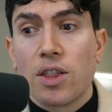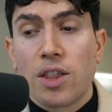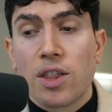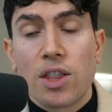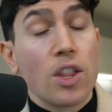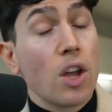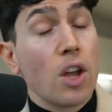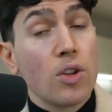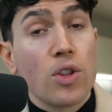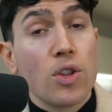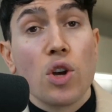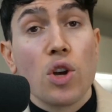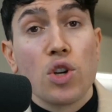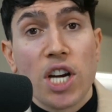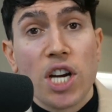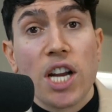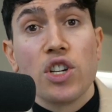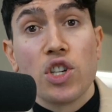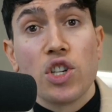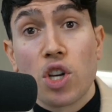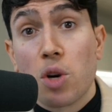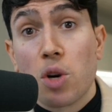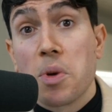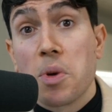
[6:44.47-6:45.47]
those
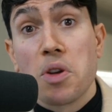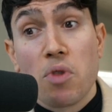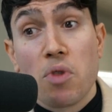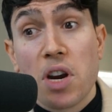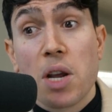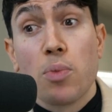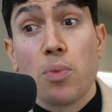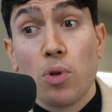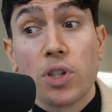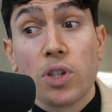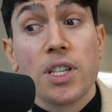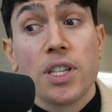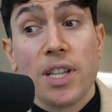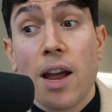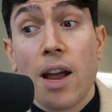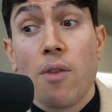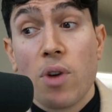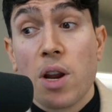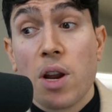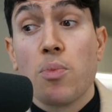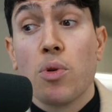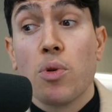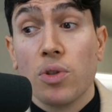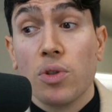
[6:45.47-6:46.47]
changes are going to be really important. They're
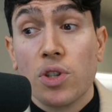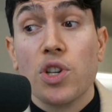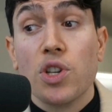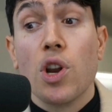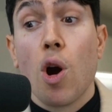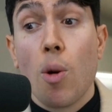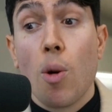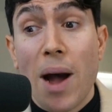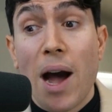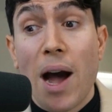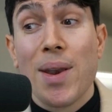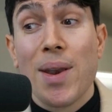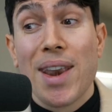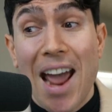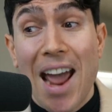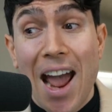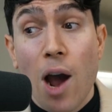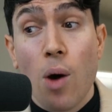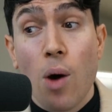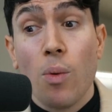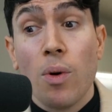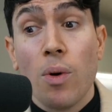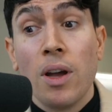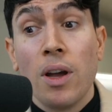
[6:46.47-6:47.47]
really important to know about
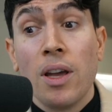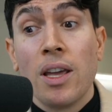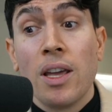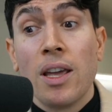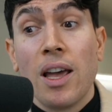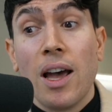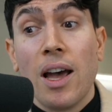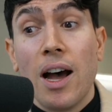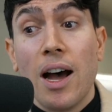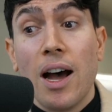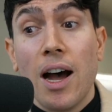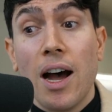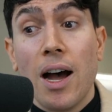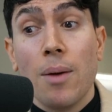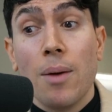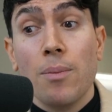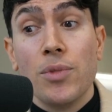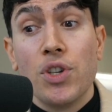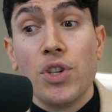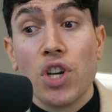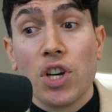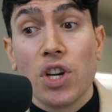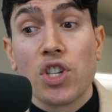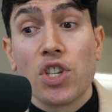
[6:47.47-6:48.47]
now,
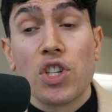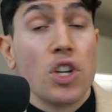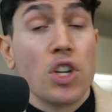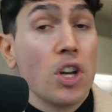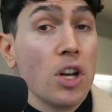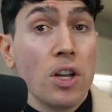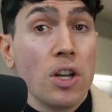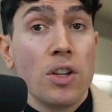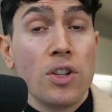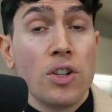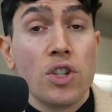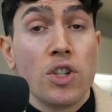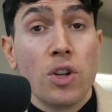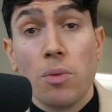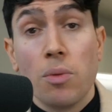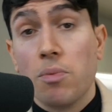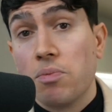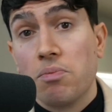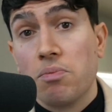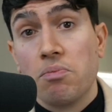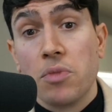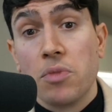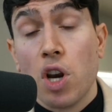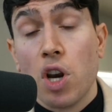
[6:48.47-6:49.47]
just to
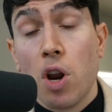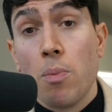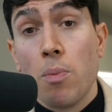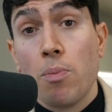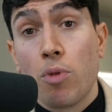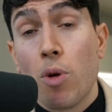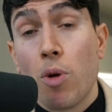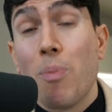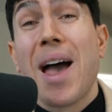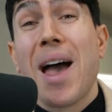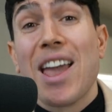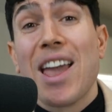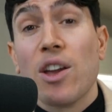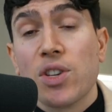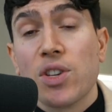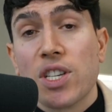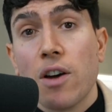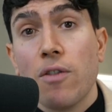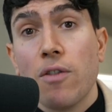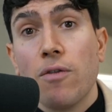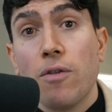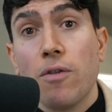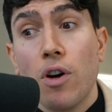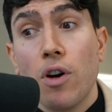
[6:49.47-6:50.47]
you know, prepare
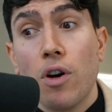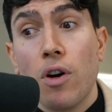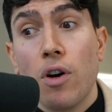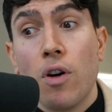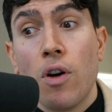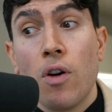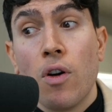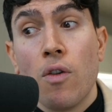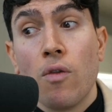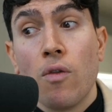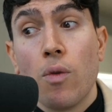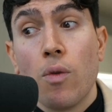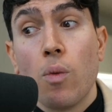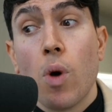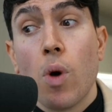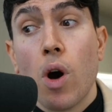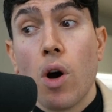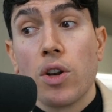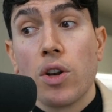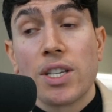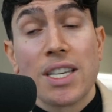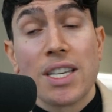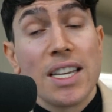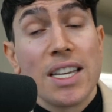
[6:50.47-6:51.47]
yourself for
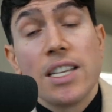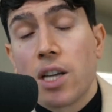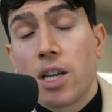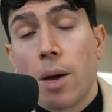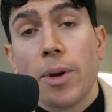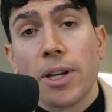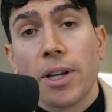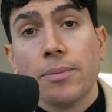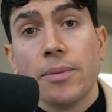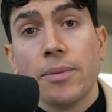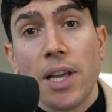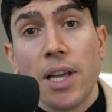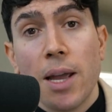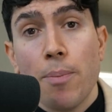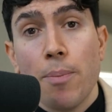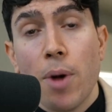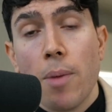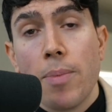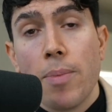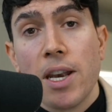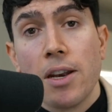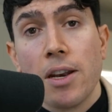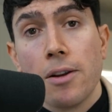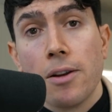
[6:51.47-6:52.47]
what is coming, in
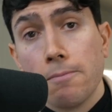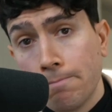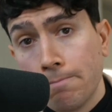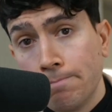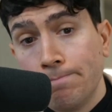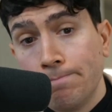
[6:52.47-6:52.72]
my opinion.